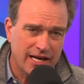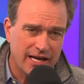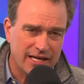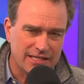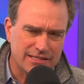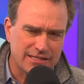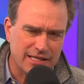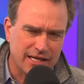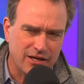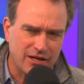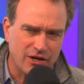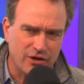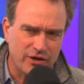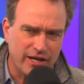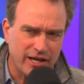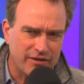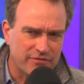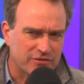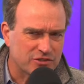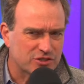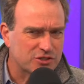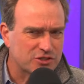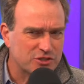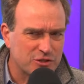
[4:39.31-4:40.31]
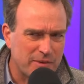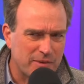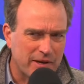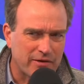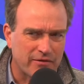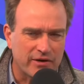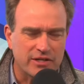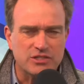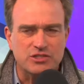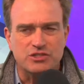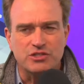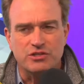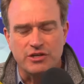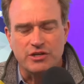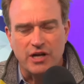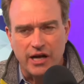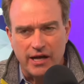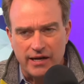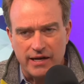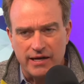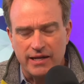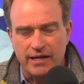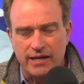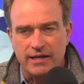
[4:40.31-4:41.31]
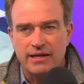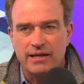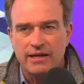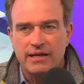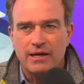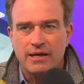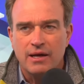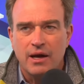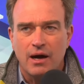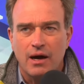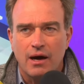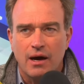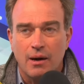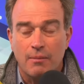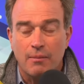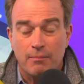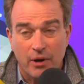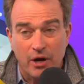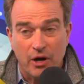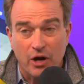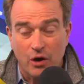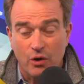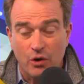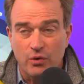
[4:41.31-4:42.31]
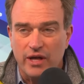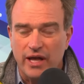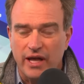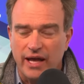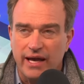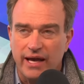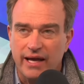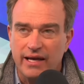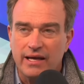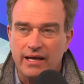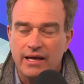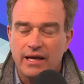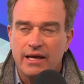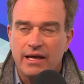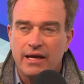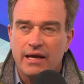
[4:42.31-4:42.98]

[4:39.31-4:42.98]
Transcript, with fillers: and it's like, okay, if it's a two man race, you're not in it, uh, but okay.